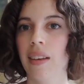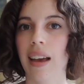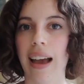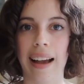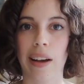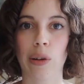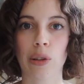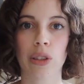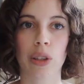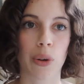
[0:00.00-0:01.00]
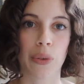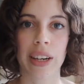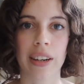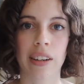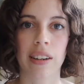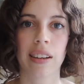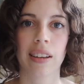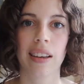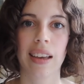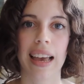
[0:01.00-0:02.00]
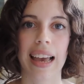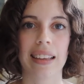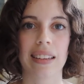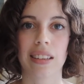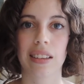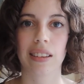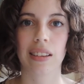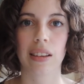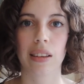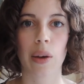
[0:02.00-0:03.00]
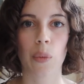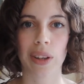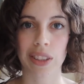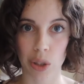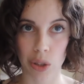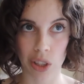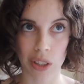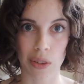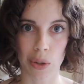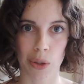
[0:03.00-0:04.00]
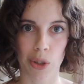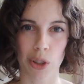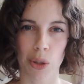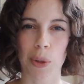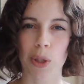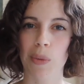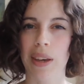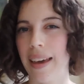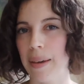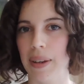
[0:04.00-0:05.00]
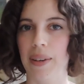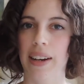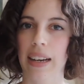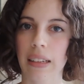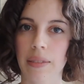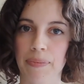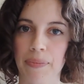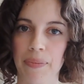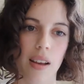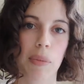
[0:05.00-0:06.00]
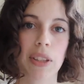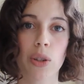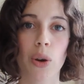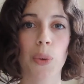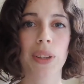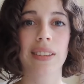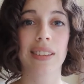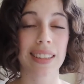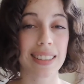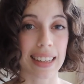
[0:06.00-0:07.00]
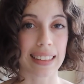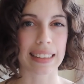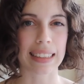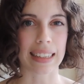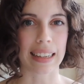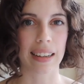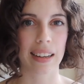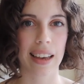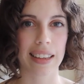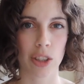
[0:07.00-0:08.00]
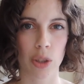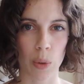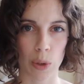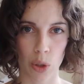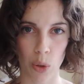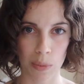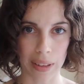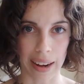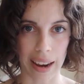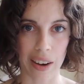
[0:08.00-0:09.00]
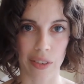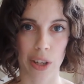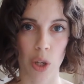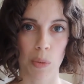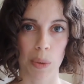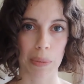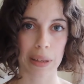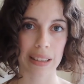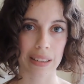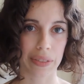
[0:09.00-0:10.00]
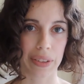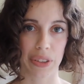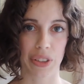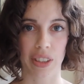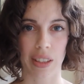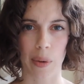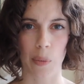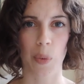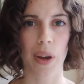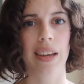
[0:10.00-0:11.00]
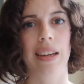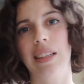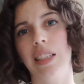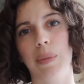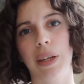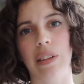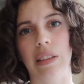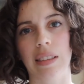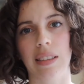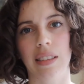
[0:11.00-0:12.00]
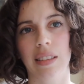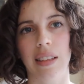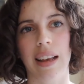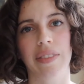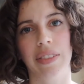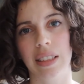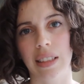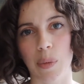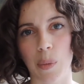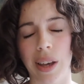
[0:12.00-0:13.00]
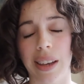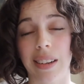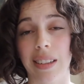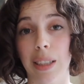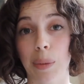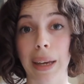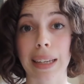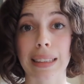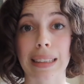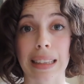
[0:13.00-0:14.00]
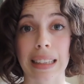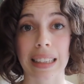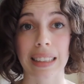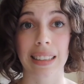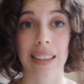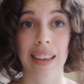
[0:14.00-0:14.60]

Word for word: house, career, and then once you achieve those, you're supposed to be happy, right? But to go with this idea is to assume that every human being feels the same way and experiences life the same way and expects the things